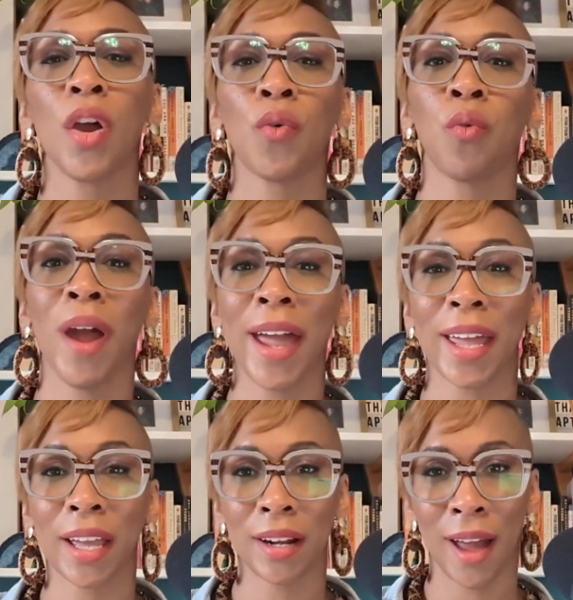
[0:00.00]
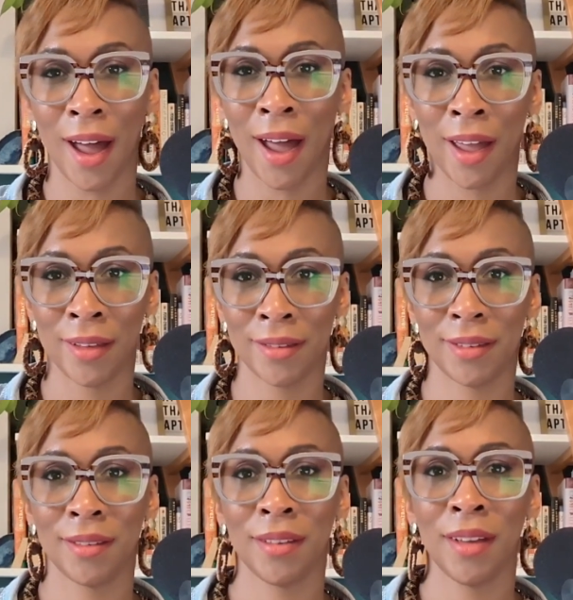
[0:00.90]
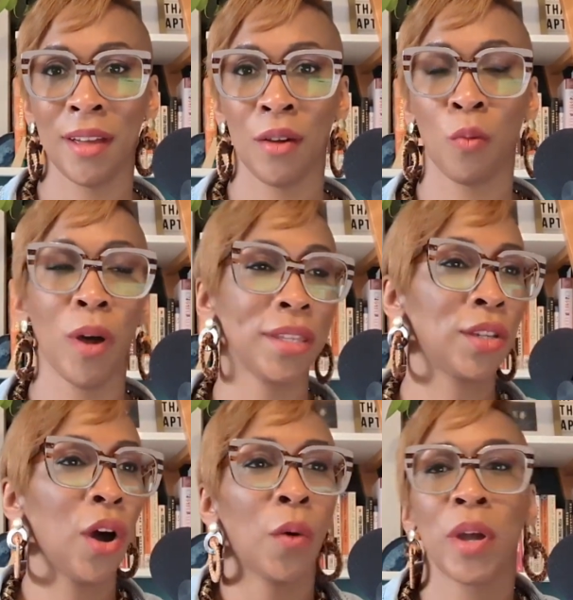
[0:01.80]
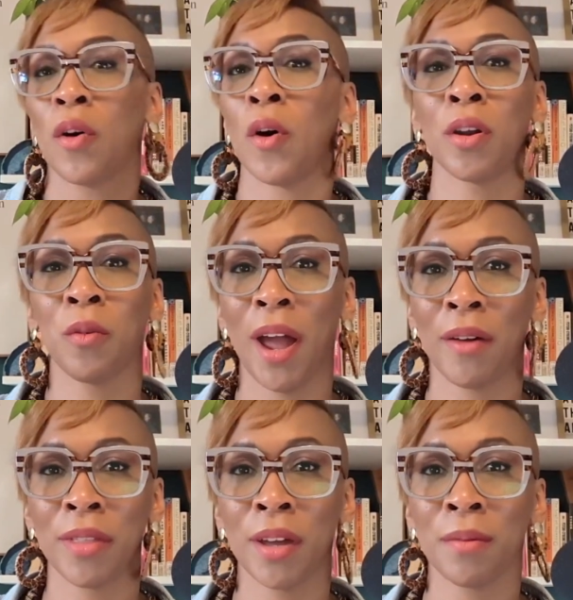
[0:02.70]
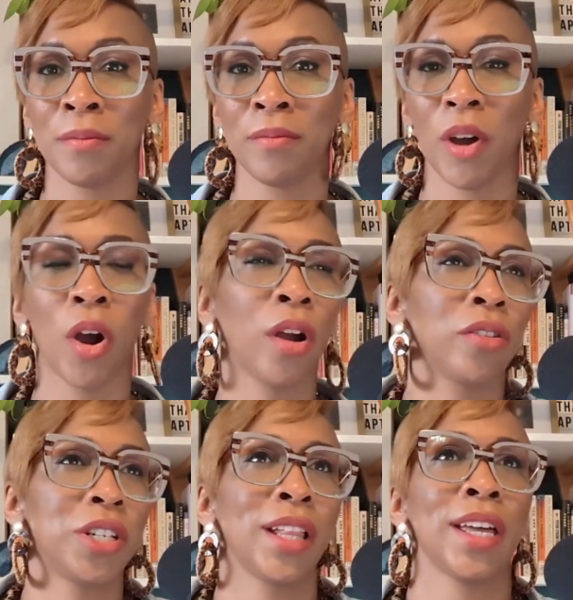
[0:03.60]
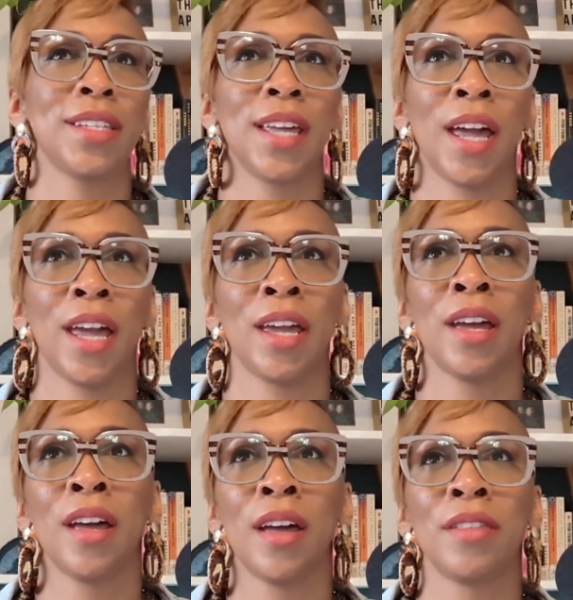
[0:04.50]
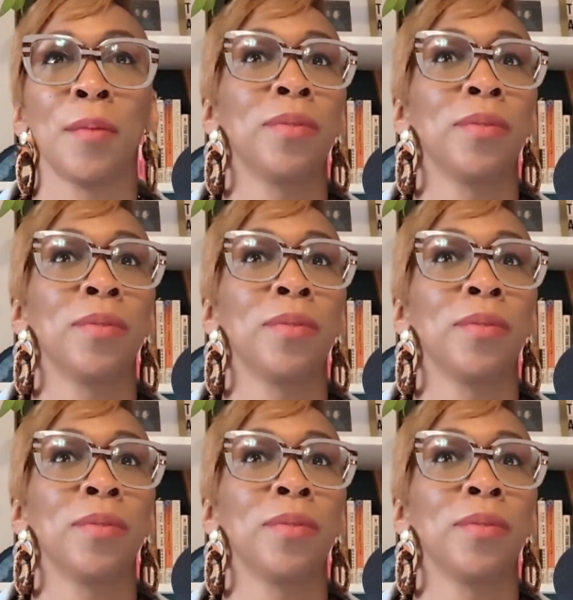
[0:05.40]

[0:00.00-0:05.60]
recognize what's going on around them, or shall I say, the